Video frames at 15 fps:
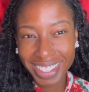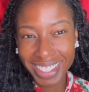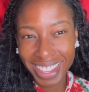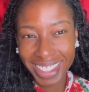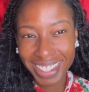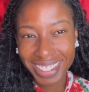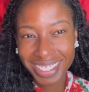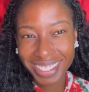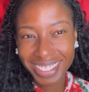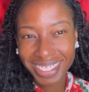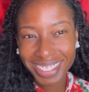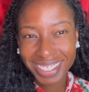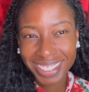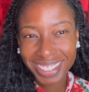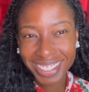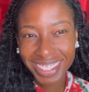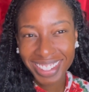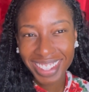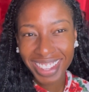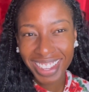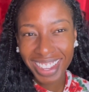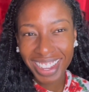to
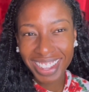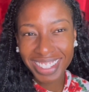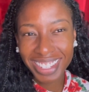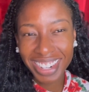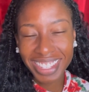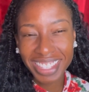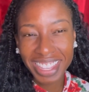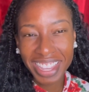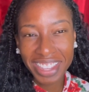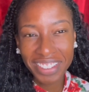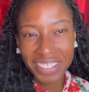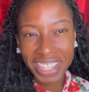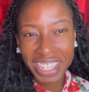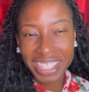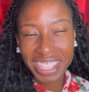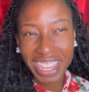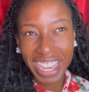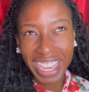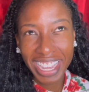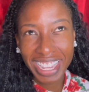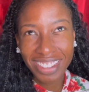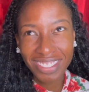think because
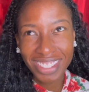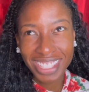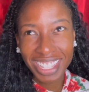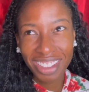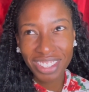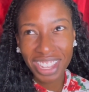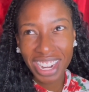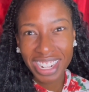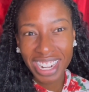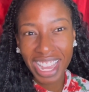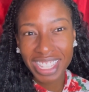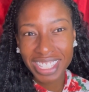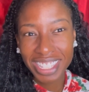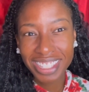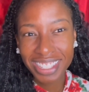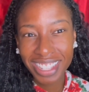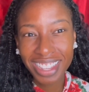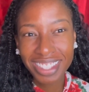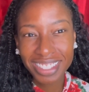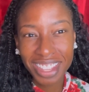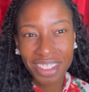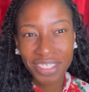like, I'm trying to nicely
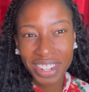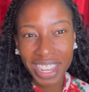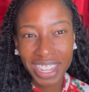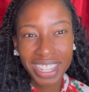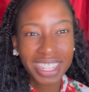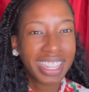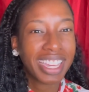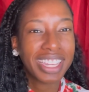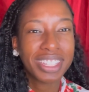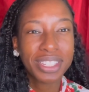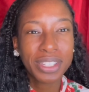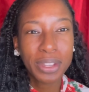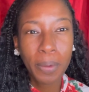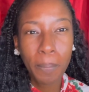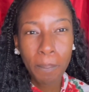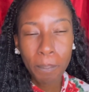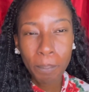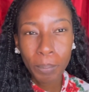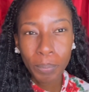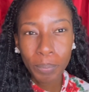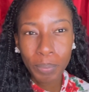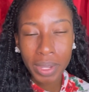say stuff and not get canceled.
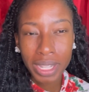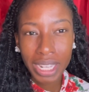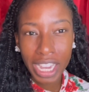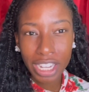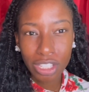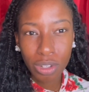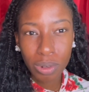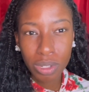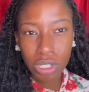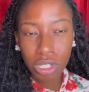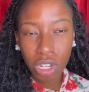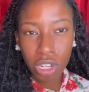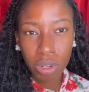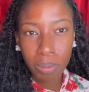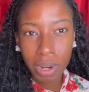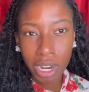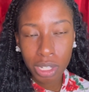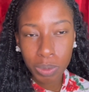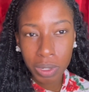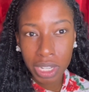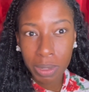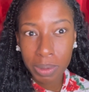But like there were certain
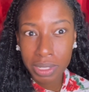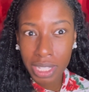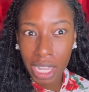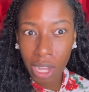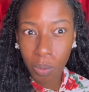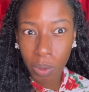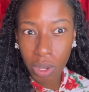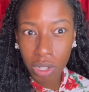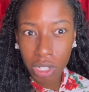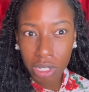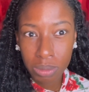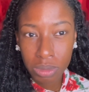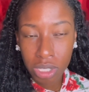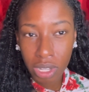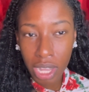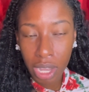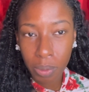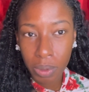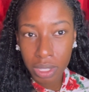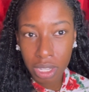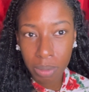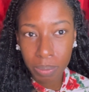parts where he was not welcome. So I
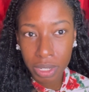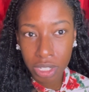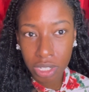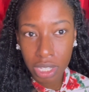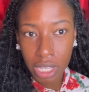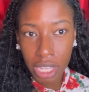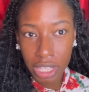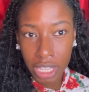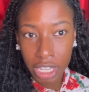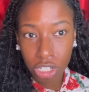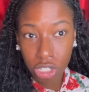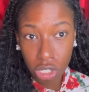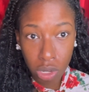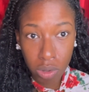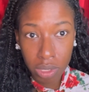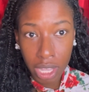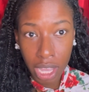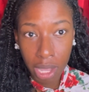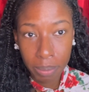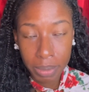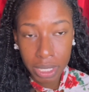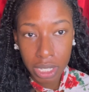really appreciate that they show
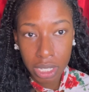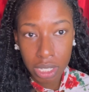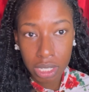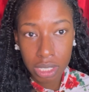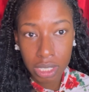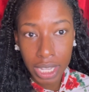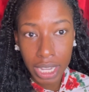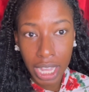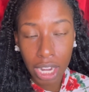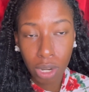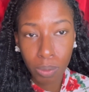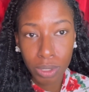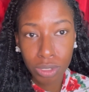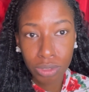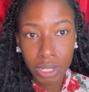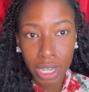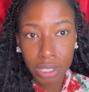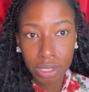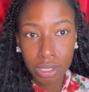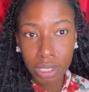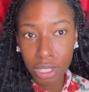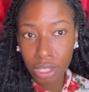that, because like I don't want you guys
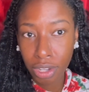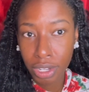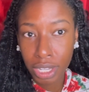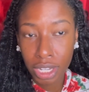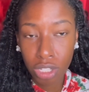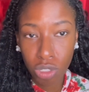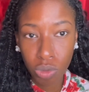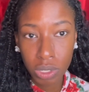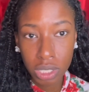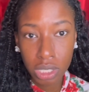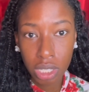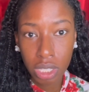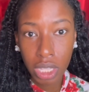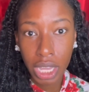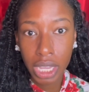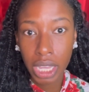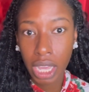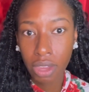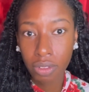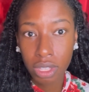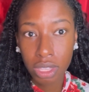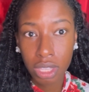to sit there and get it twisted. Like
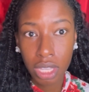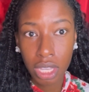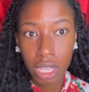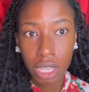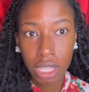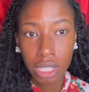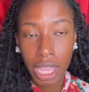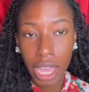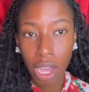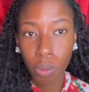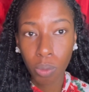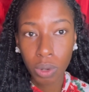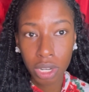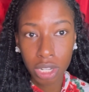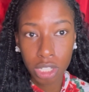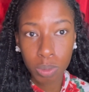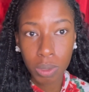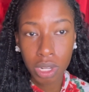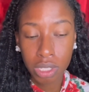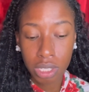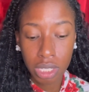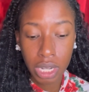everything that we're
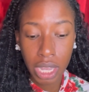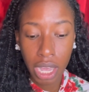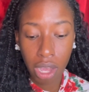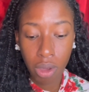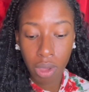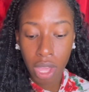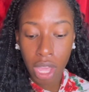experiencing now